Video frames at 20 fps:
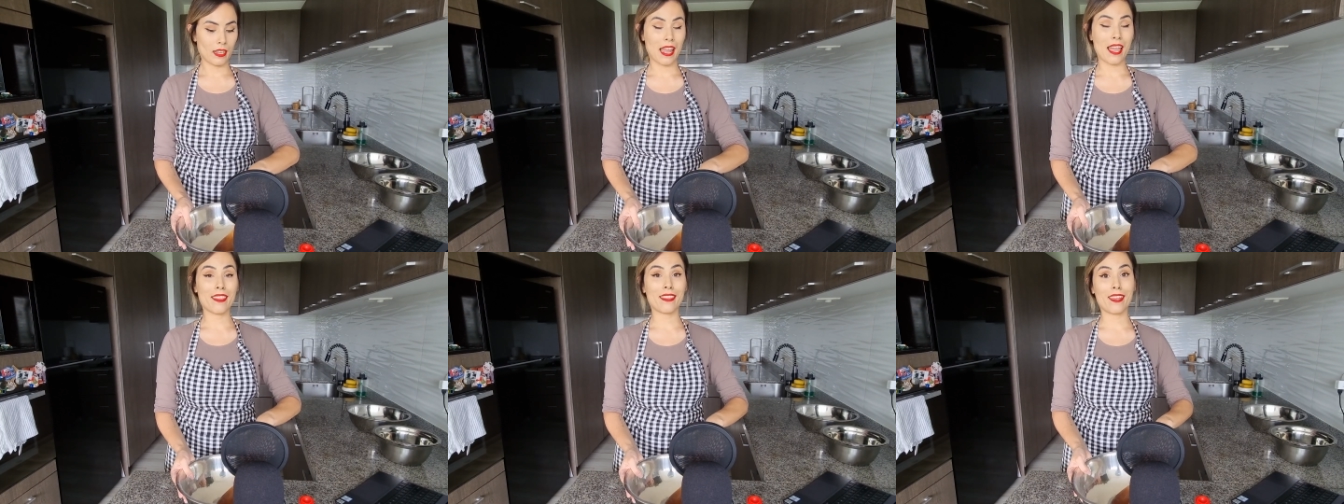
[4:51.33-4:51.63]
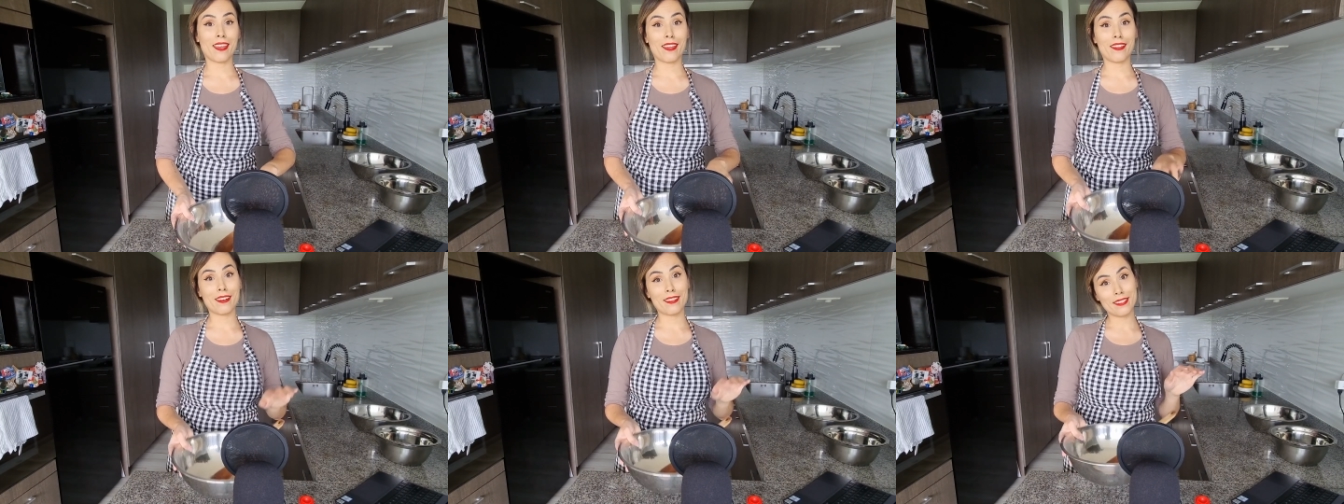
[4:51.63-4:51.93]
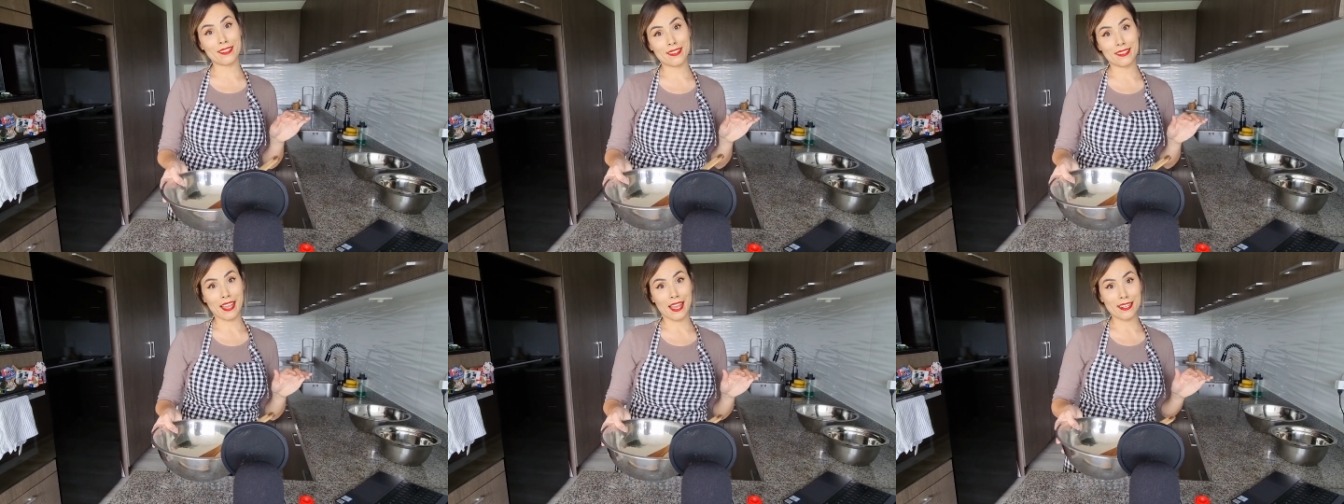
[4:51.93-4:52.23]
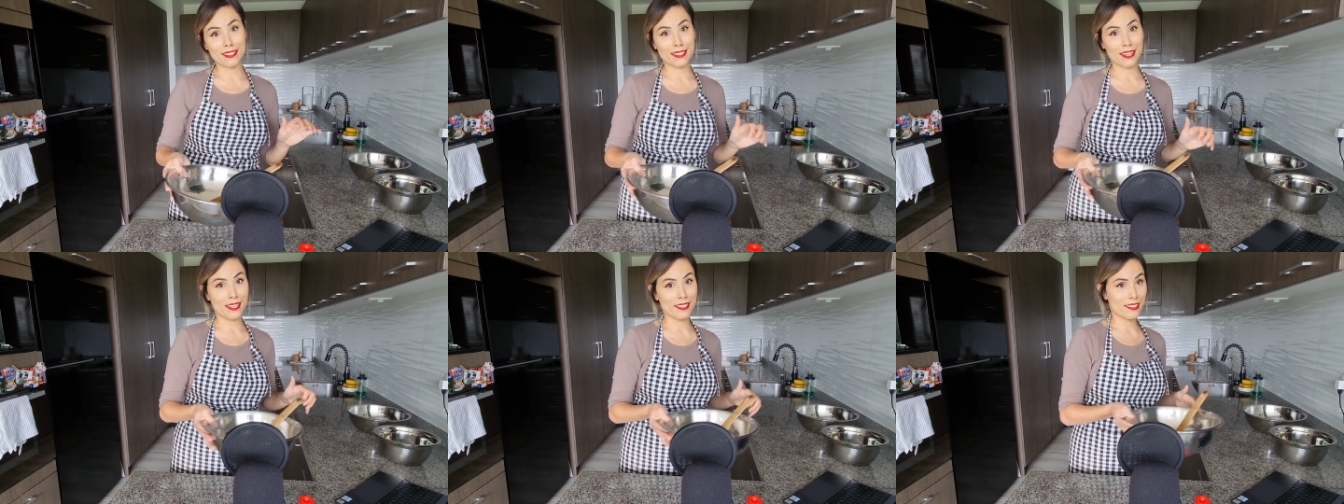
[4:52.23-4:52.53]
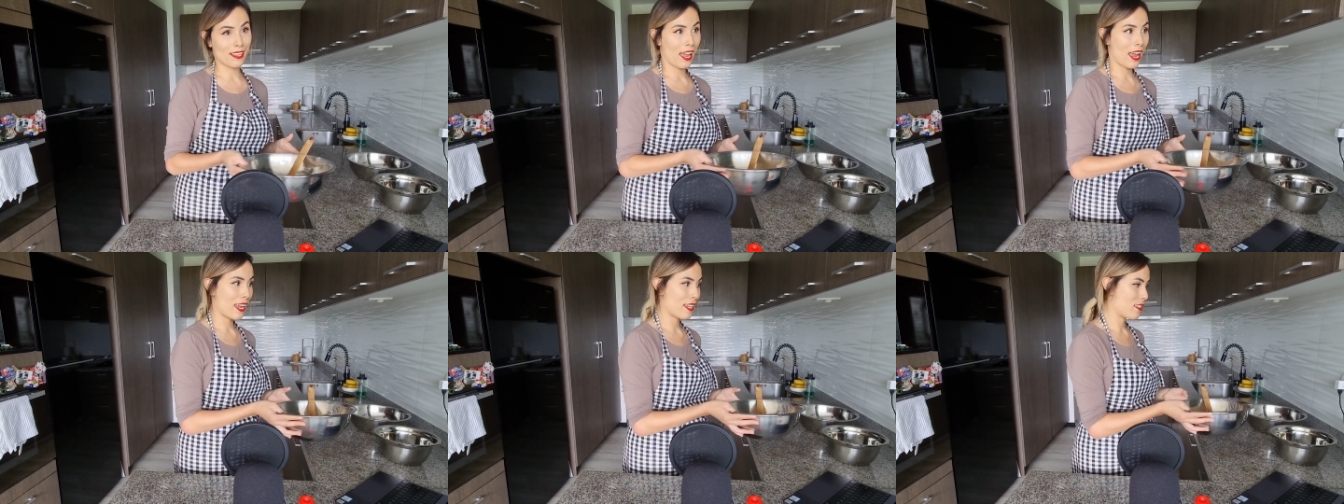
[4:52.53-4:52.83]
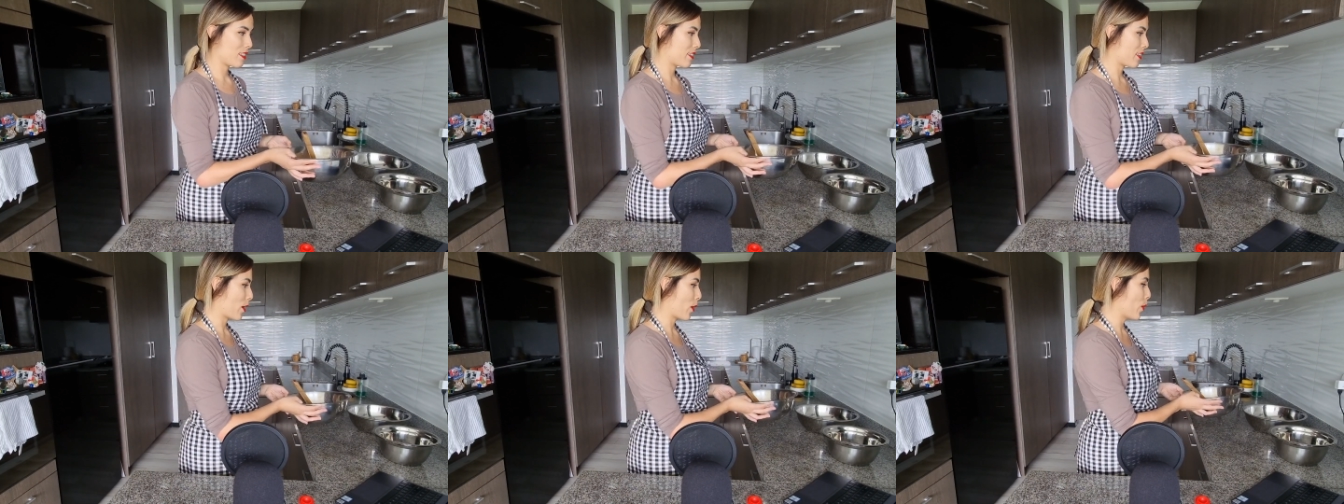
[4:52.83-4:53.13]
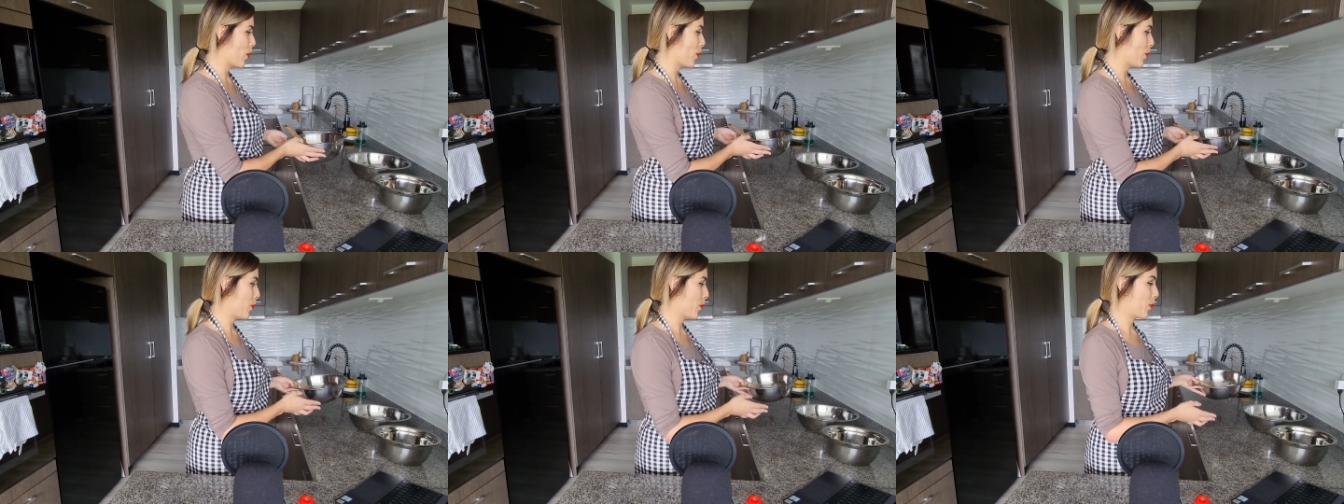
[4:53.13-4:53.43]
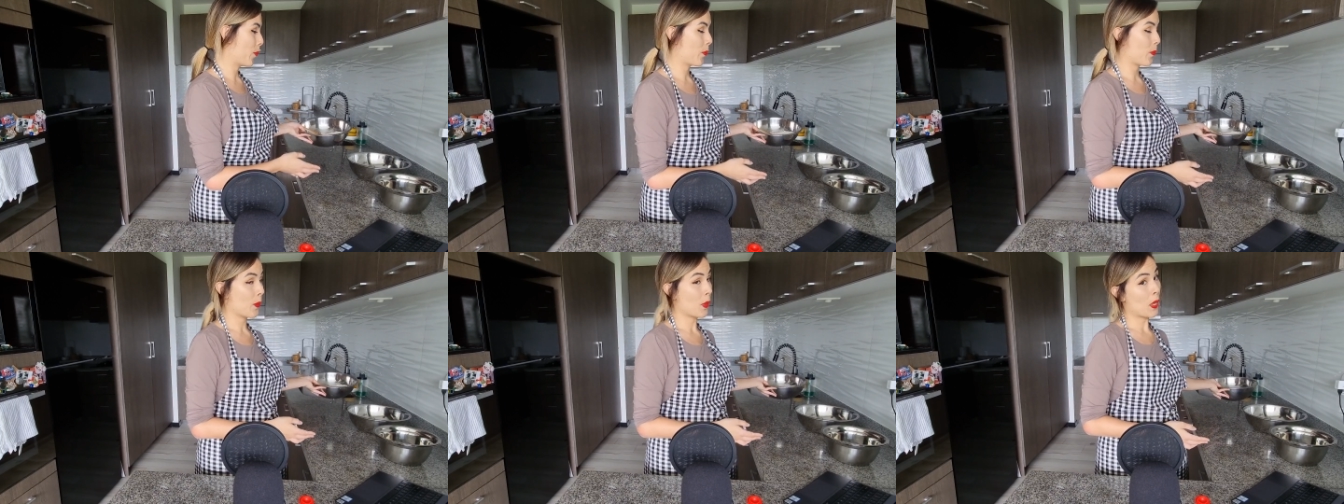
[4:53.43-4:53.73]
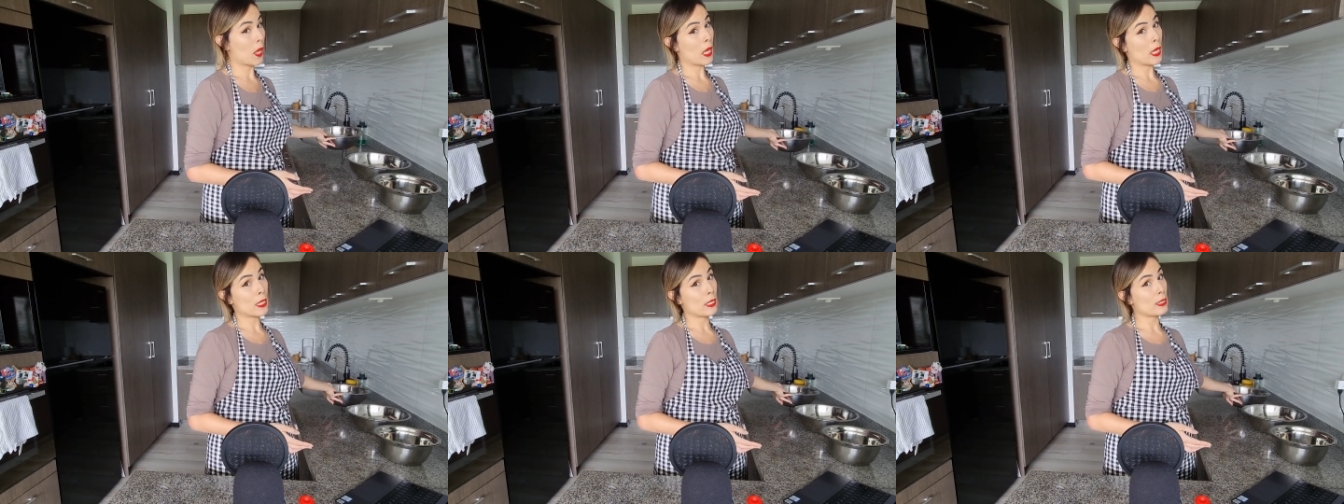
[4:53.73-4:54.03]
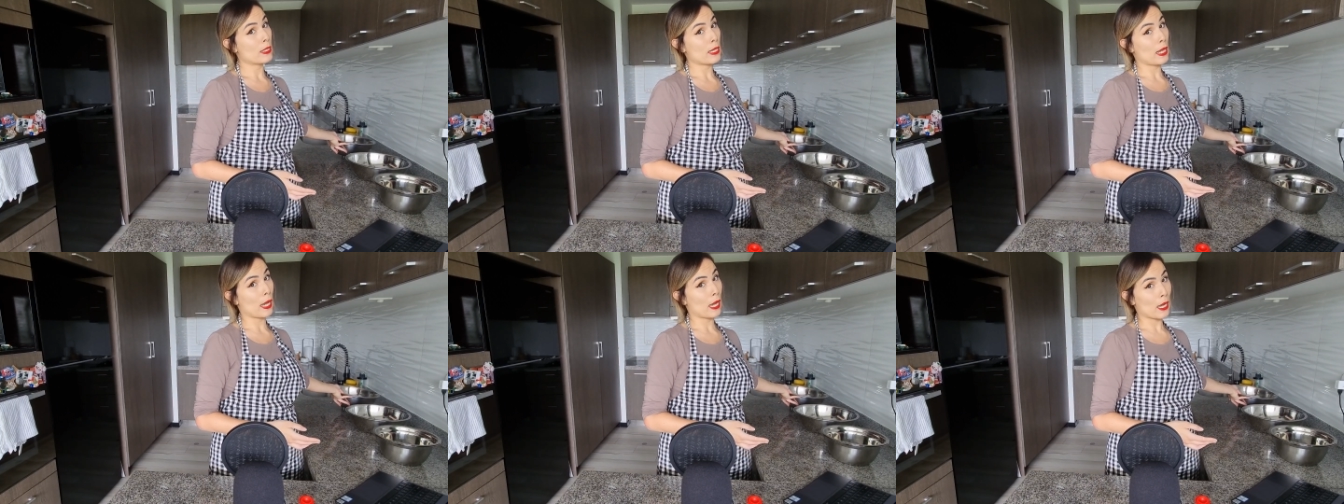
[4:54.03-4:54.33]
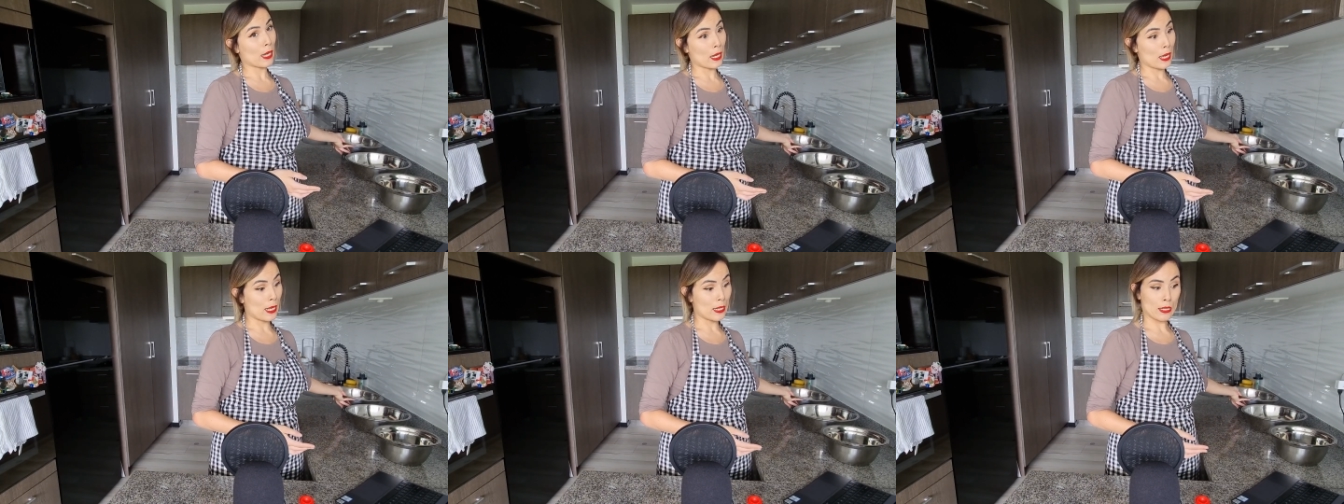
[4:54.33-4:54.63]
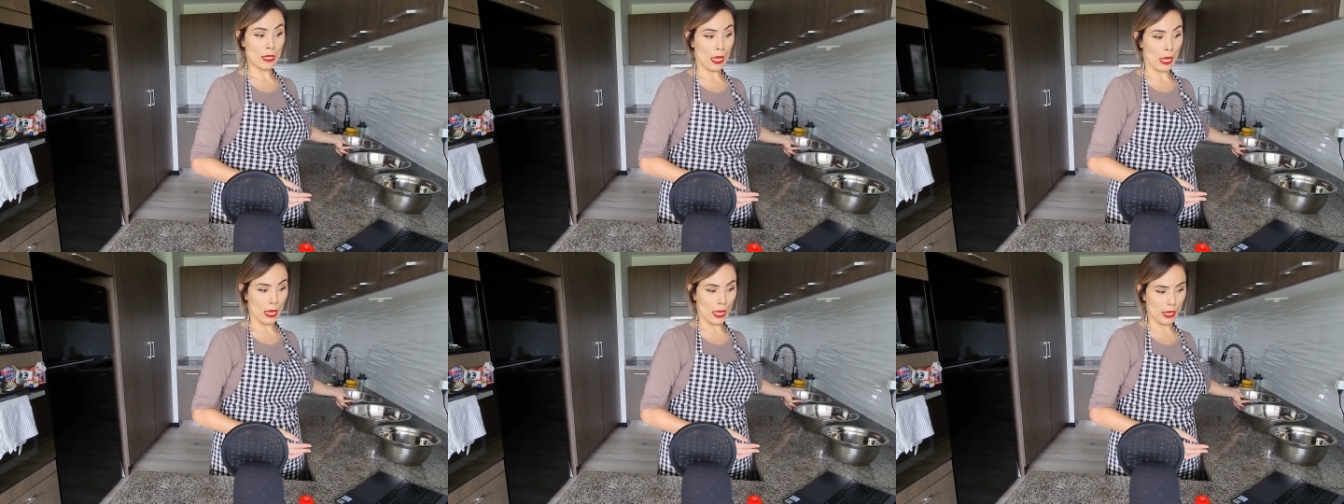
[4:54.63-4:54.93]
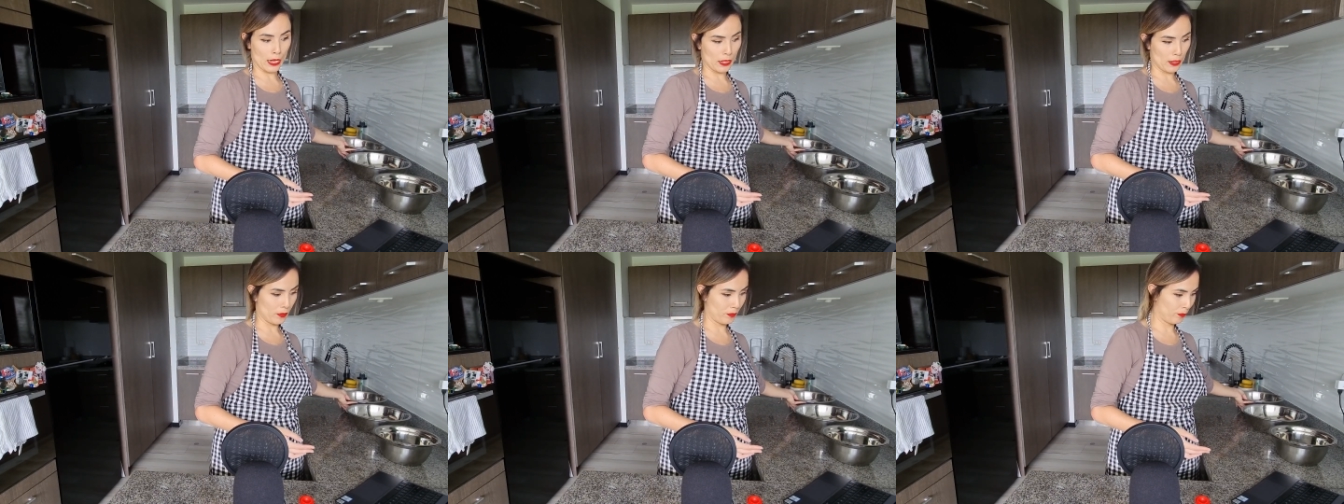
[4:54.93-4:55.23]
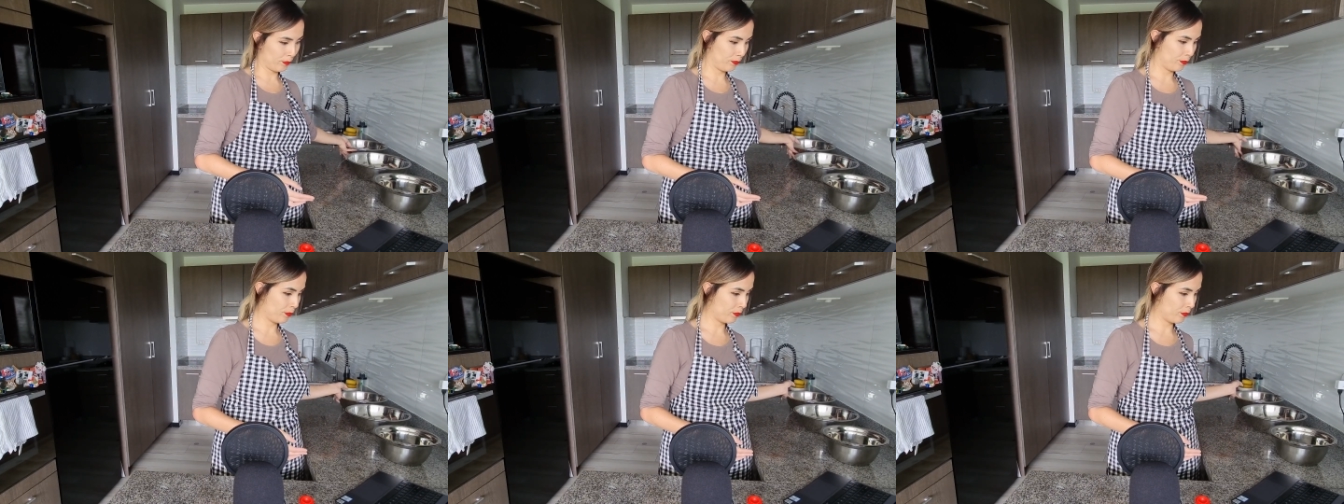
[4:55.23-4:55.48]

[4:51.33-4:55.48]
and then set aside. So, setting aside.